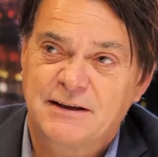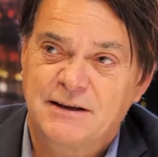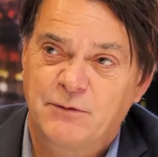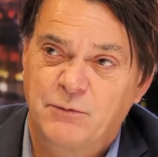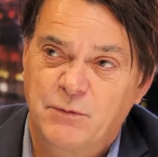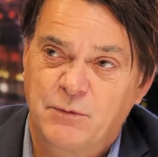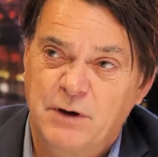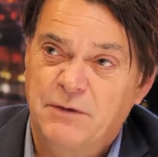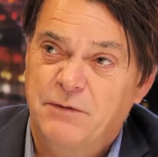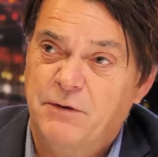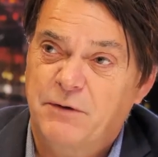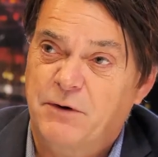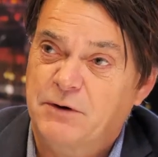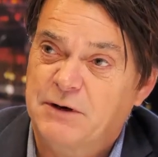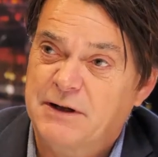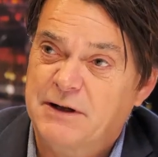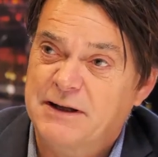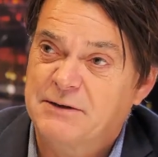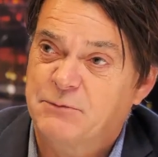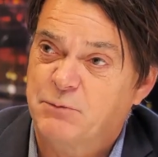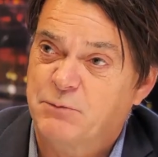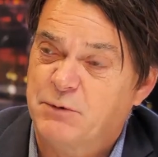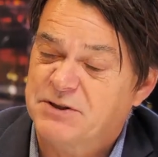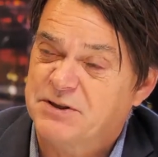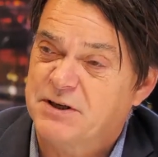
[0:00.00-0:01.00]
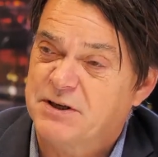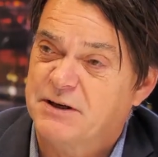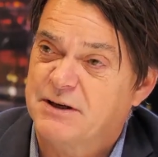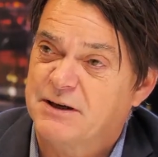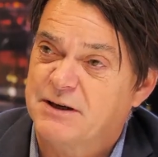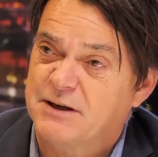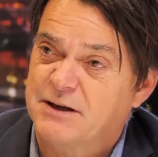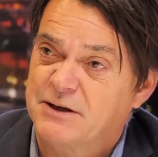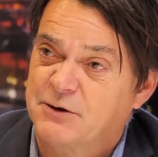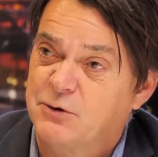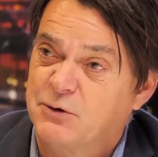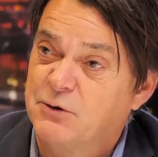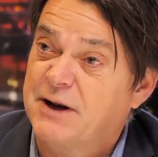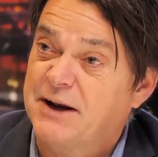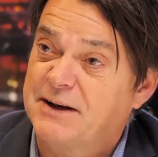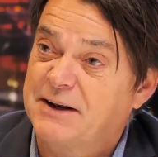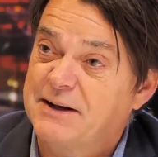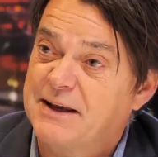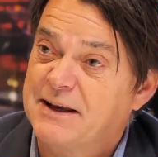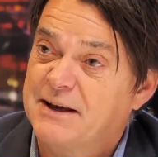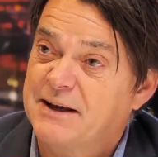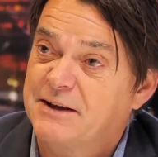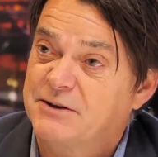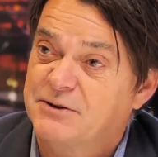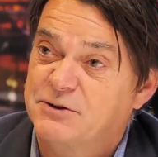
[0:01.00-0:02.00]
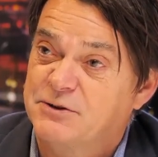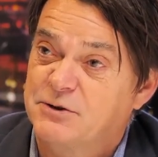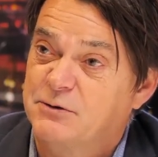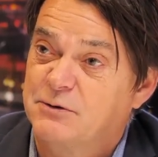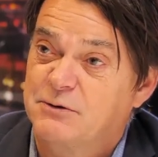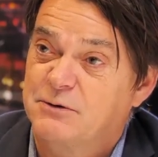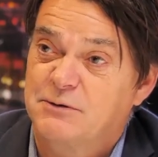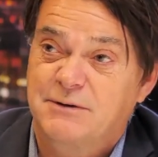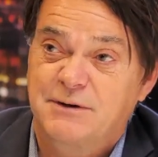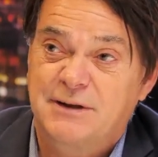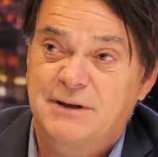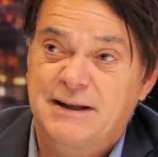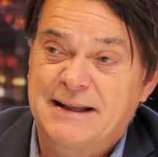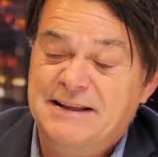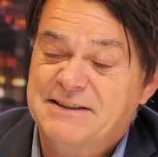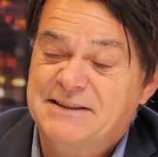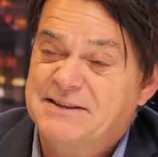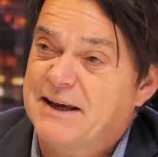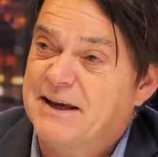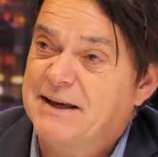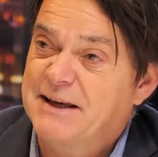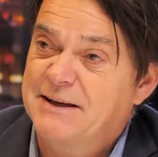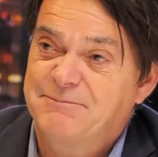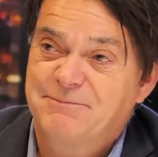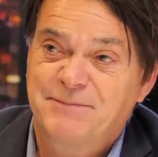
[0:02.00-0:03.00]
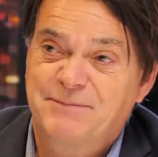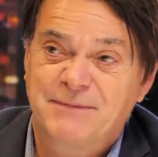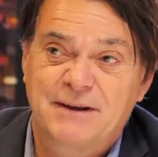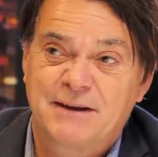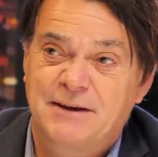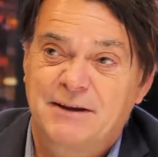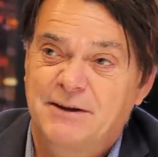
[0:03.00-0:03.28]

we thought it was a good idea to, let's say,